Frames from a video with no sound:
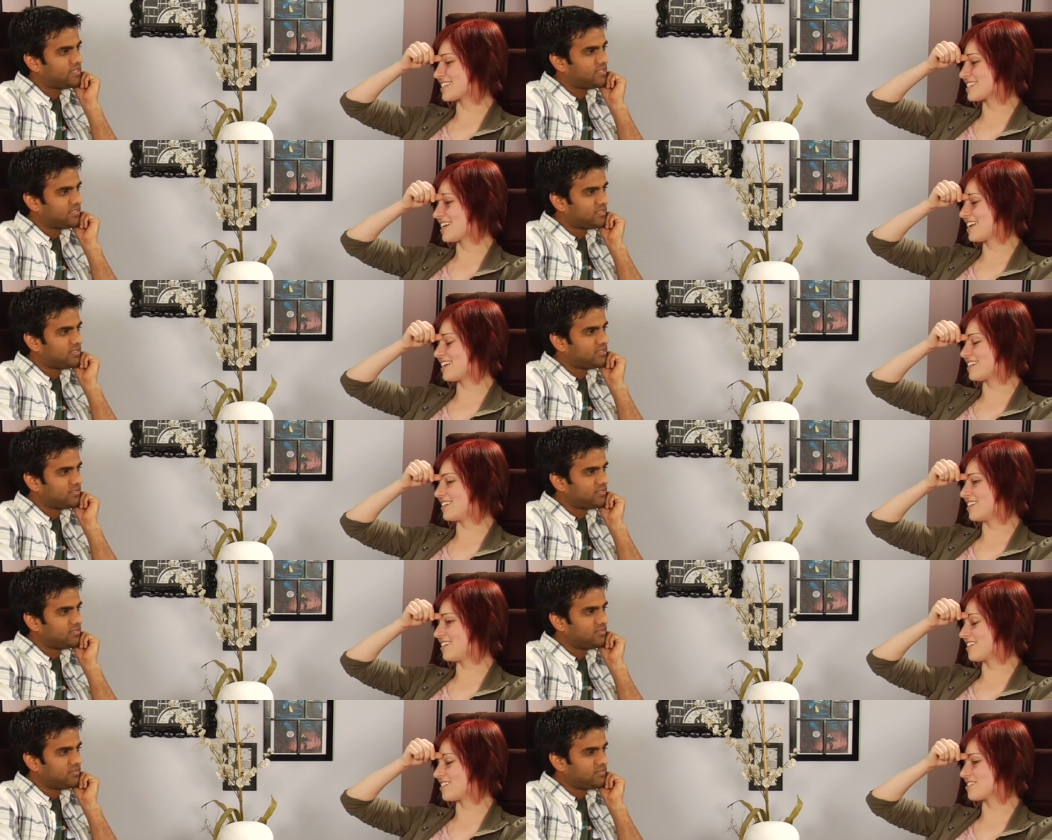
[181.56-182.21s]

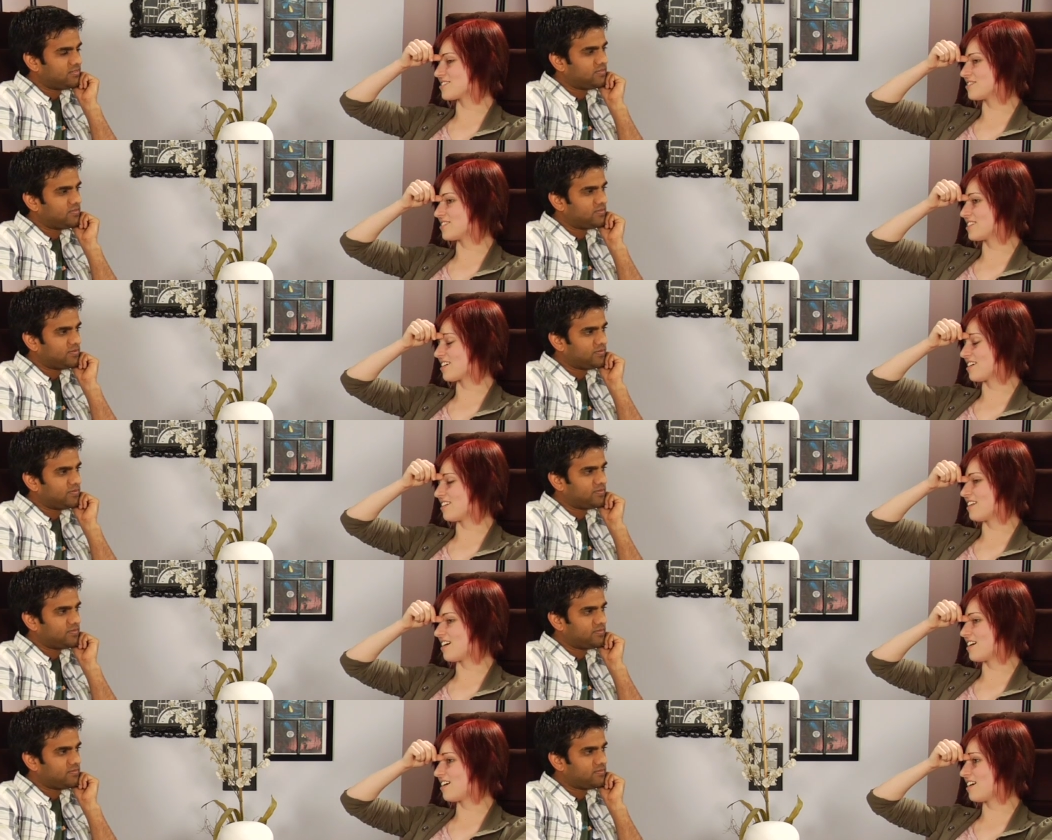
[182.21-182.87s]
Speaker 1: exciting that you get to
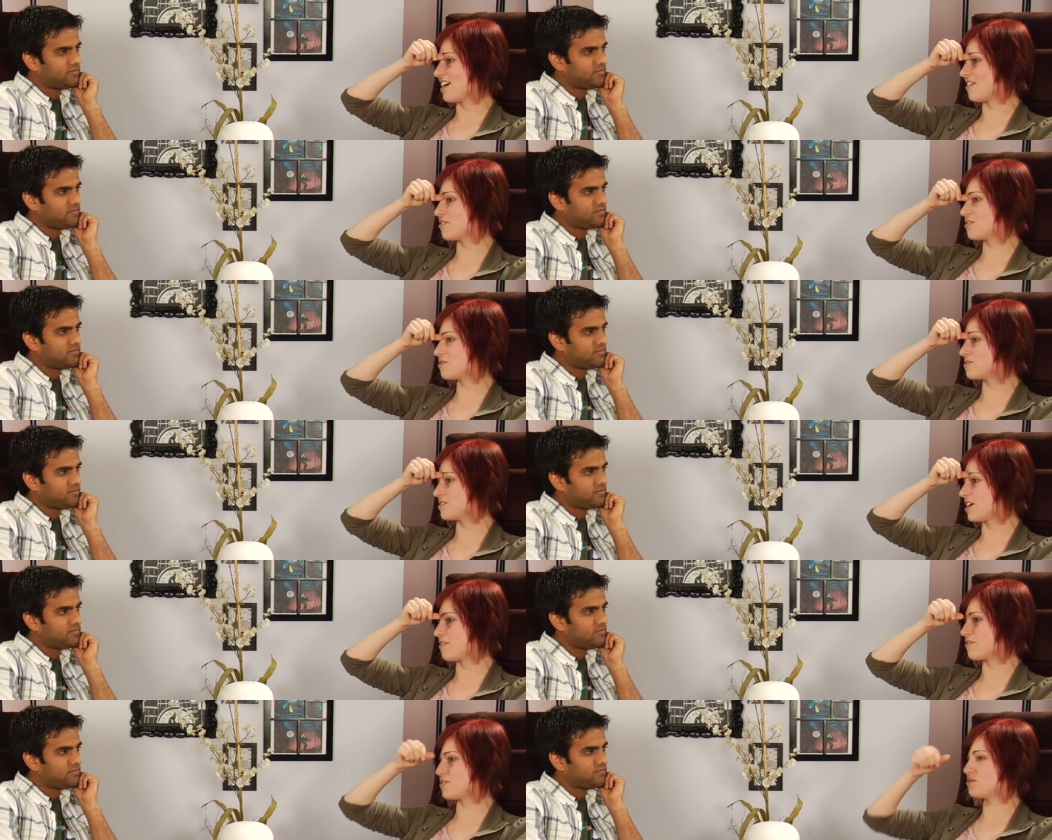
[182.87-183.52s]
work on that. Have
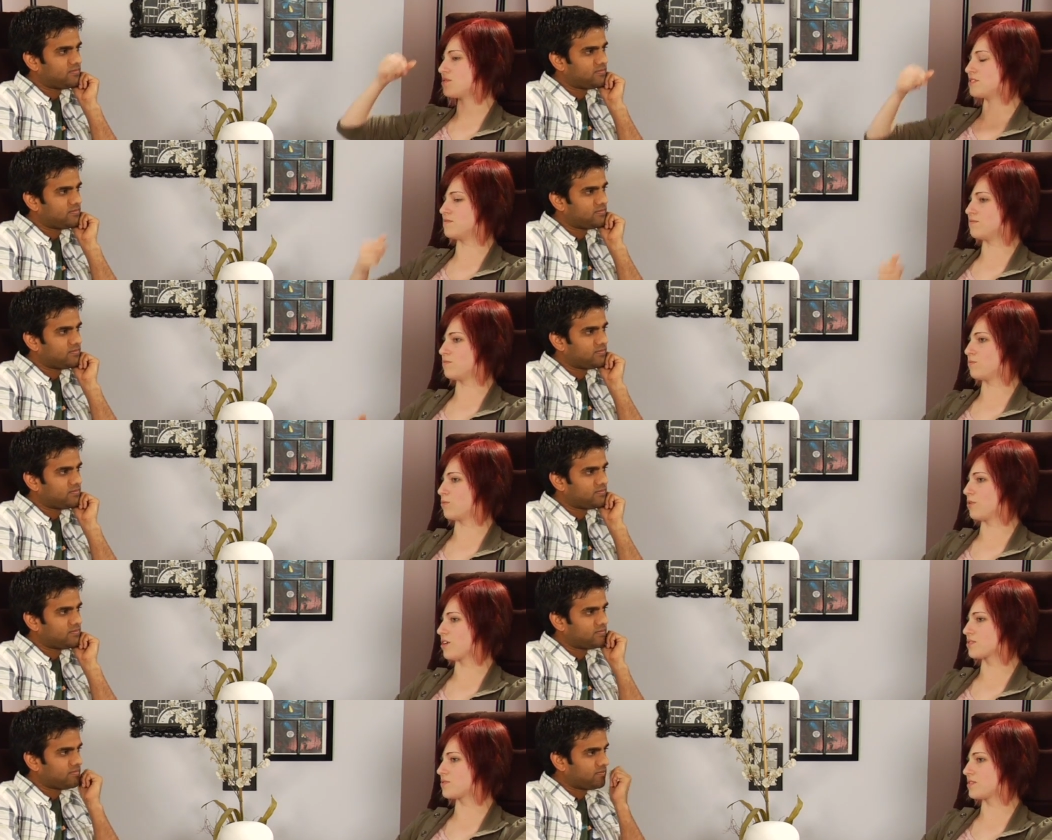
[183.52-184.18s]
you have you
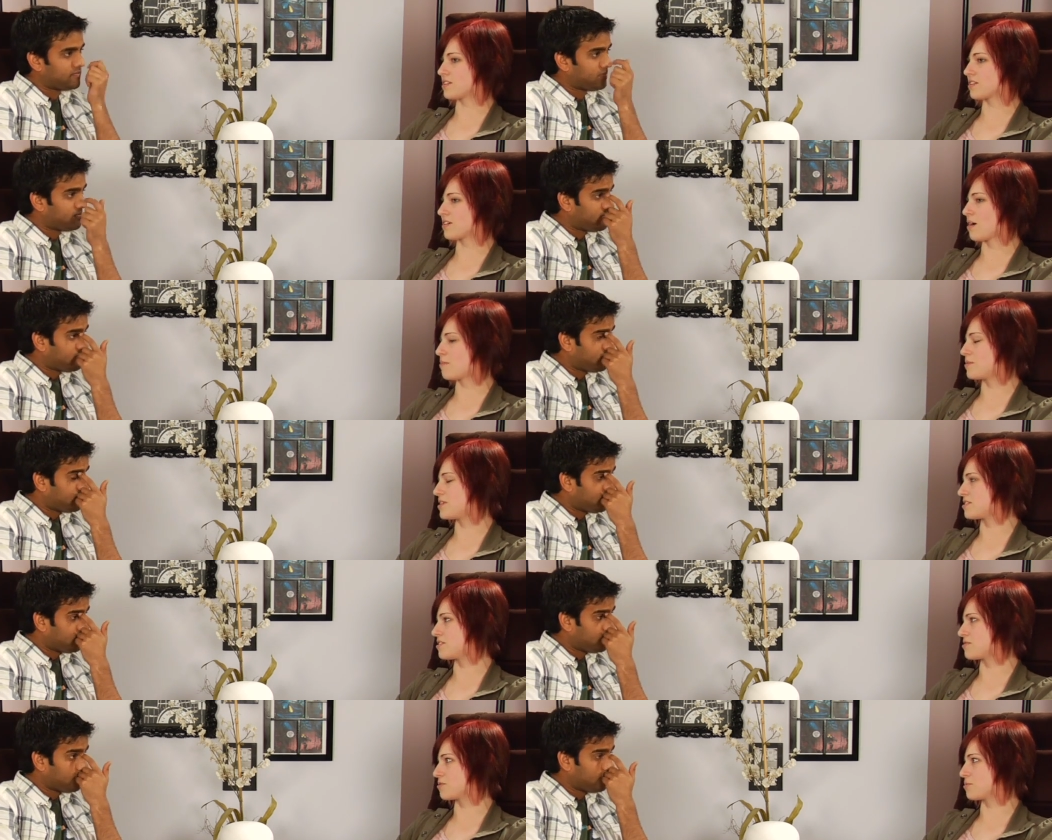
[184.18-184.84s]
worked with
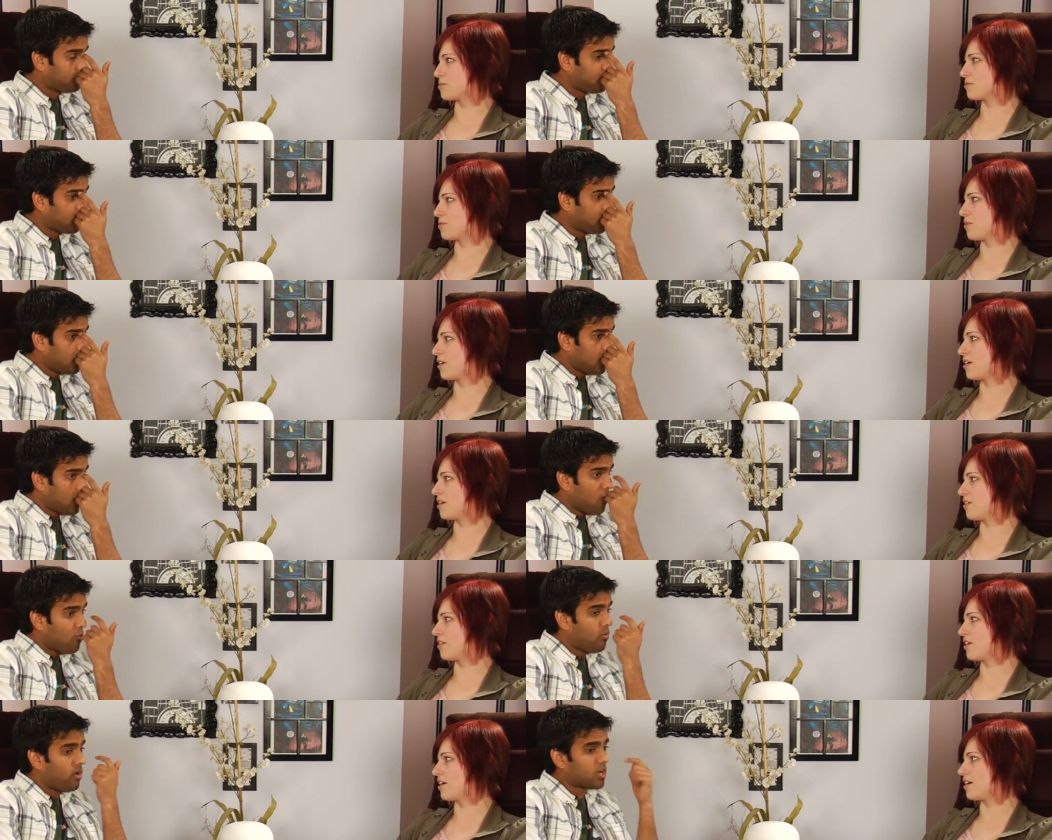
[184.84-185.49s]
Comedy Central
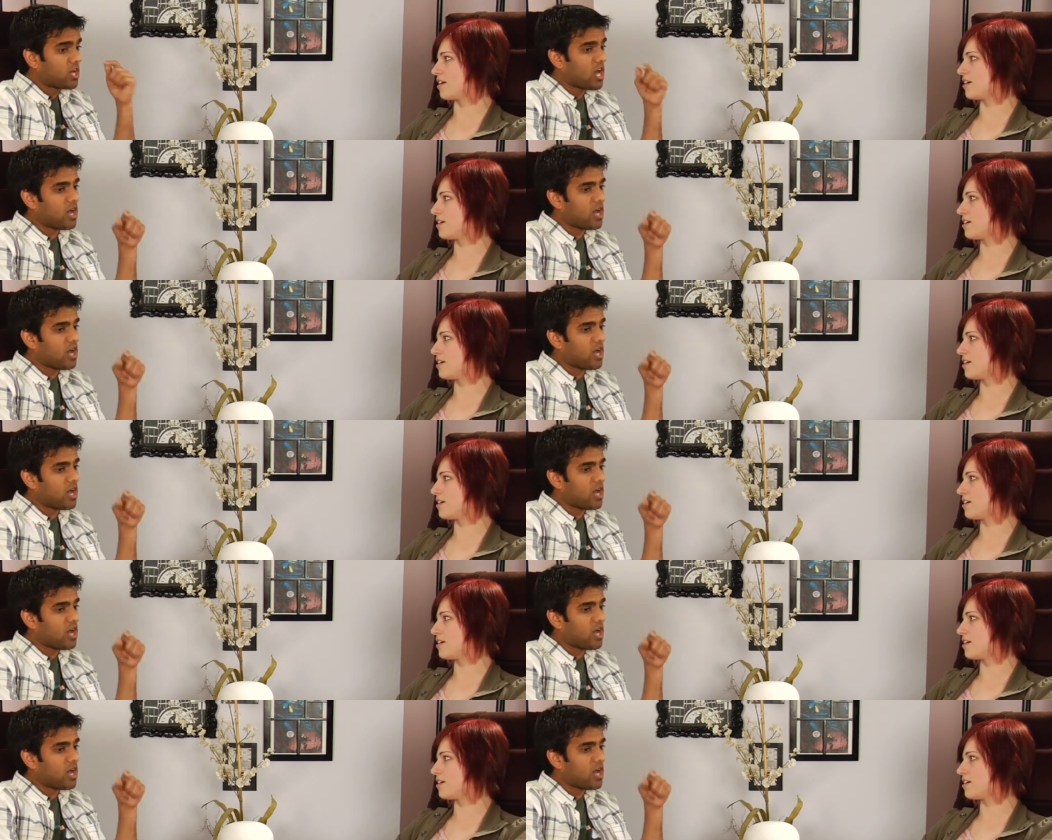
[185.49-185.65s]
before? Or?